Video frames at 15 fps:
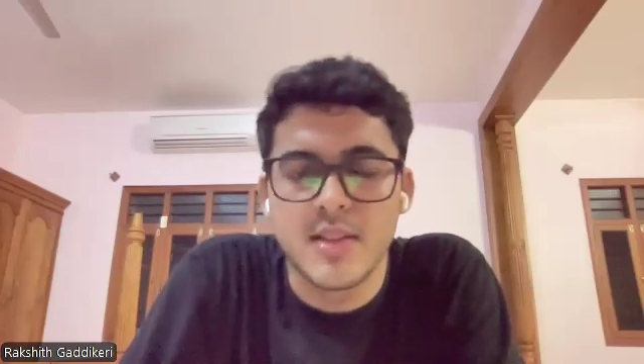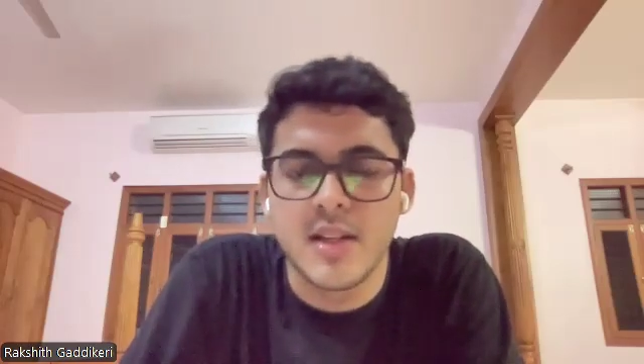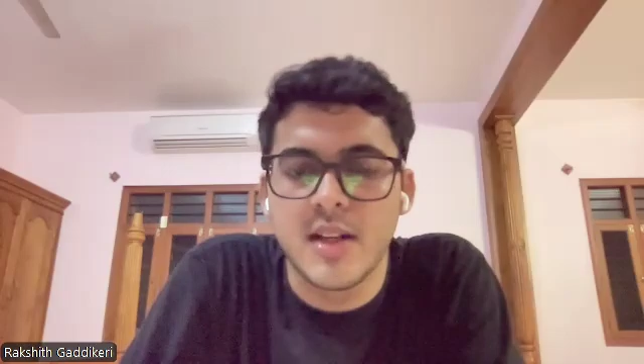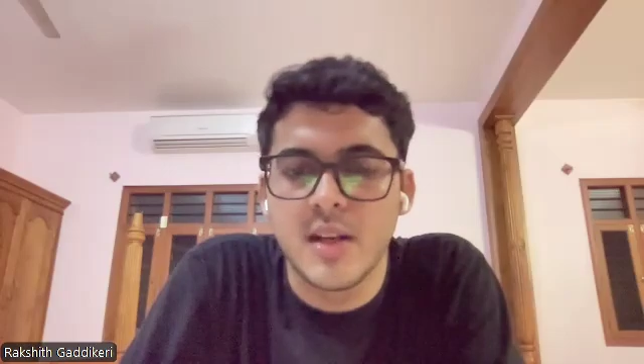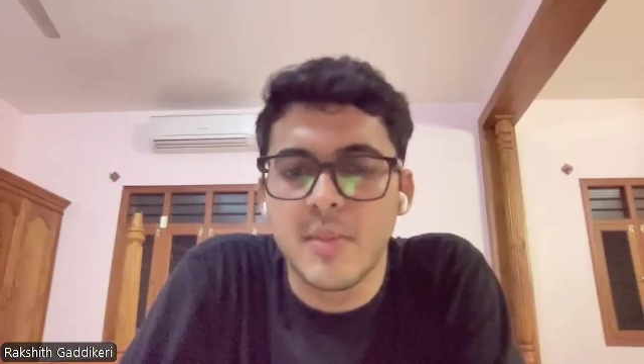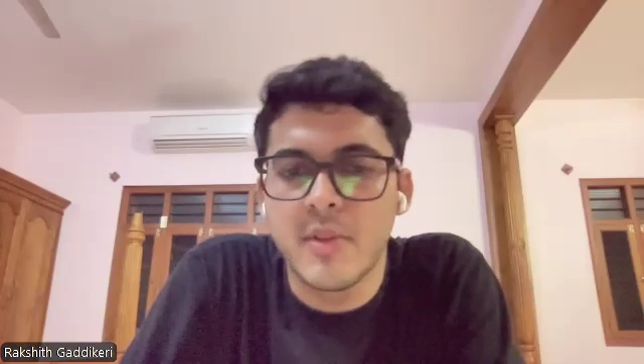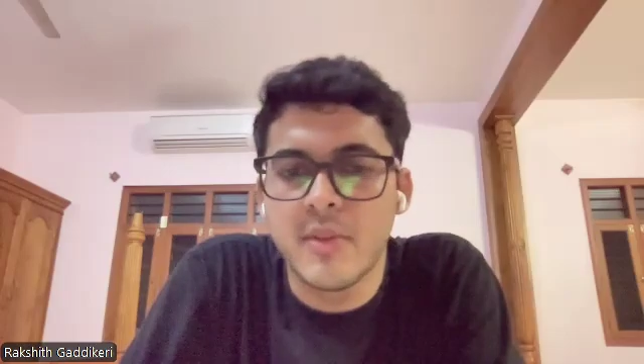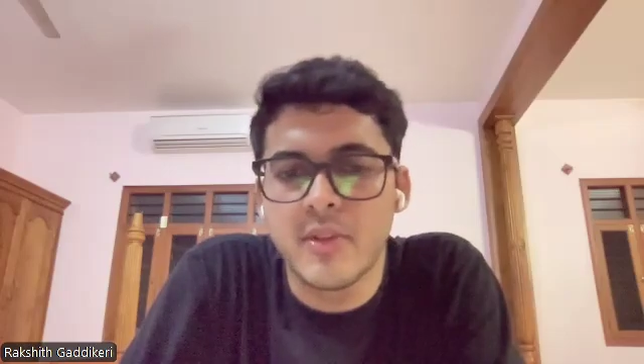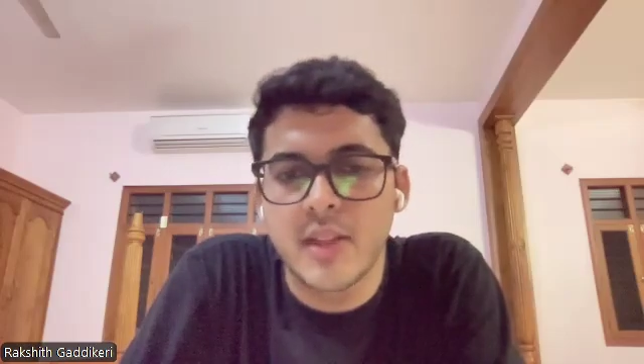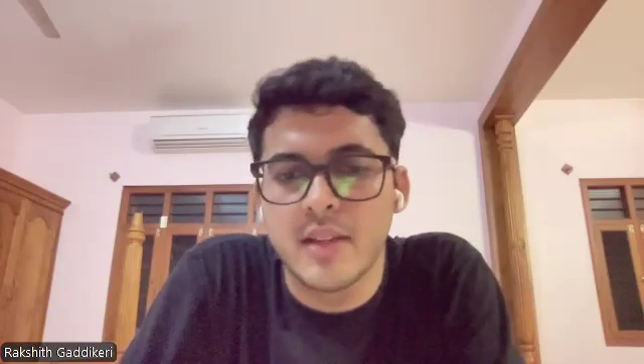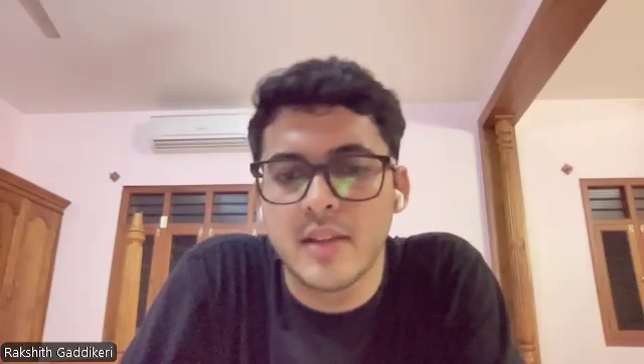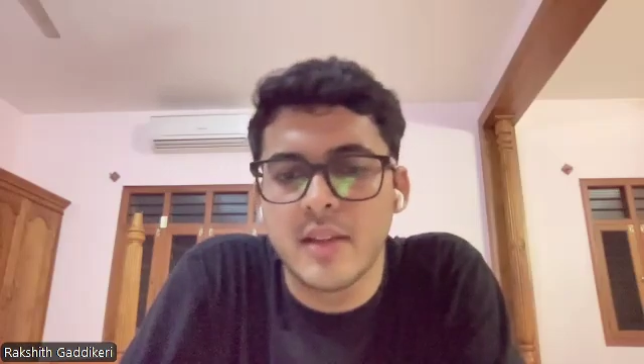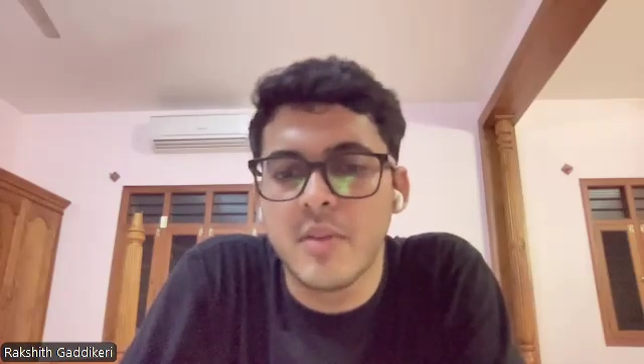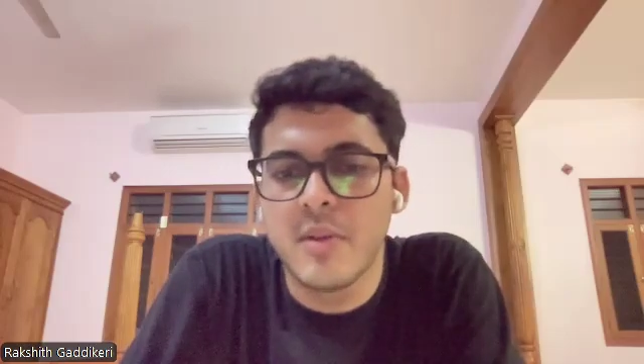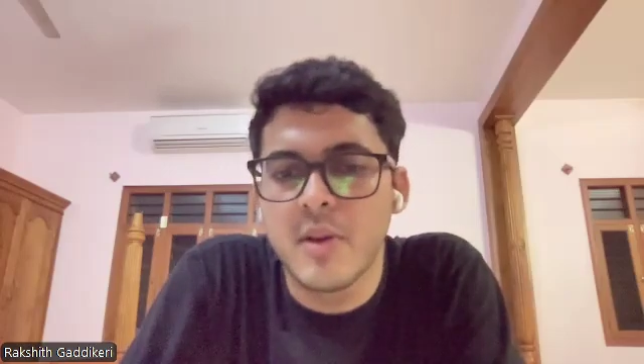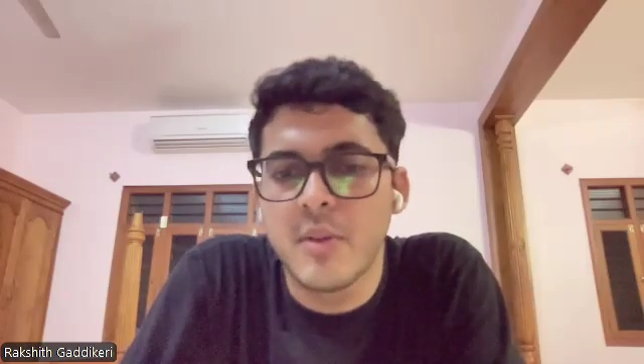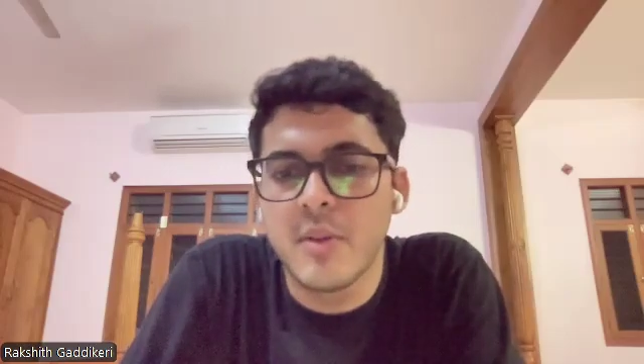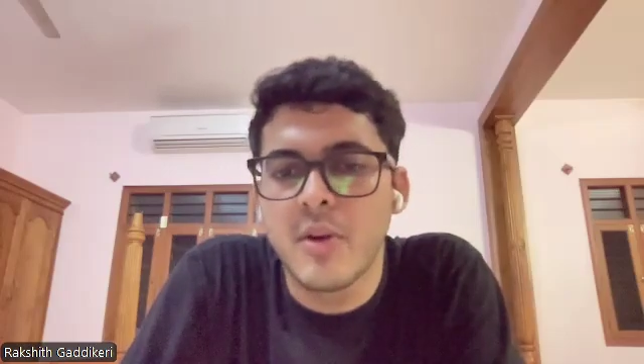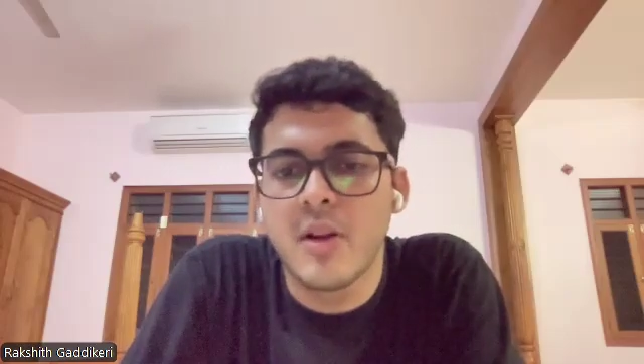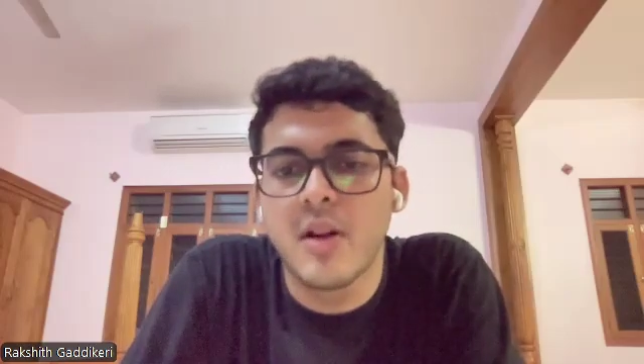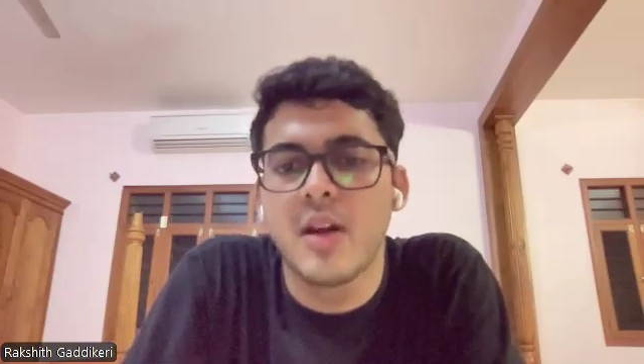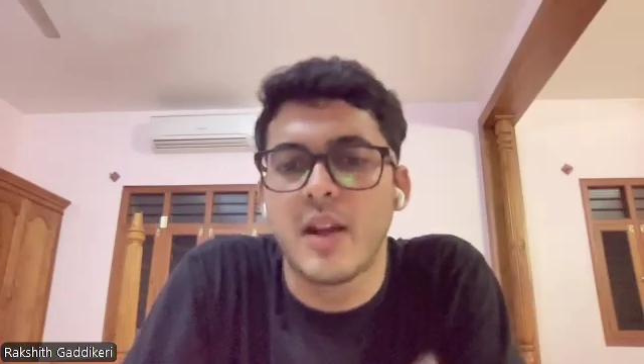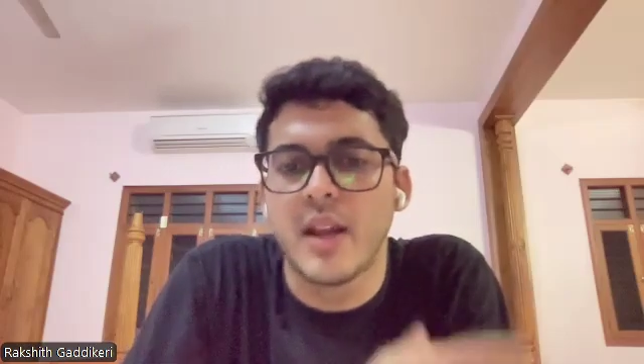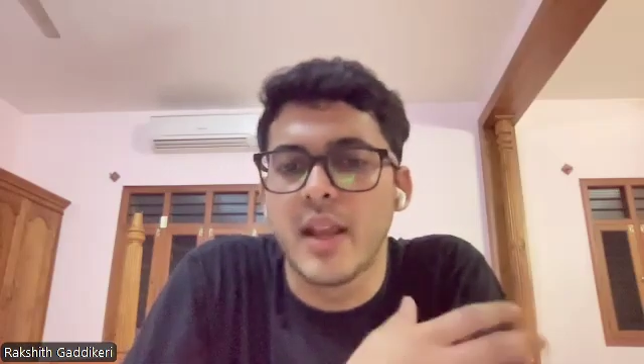gentleman was asking me about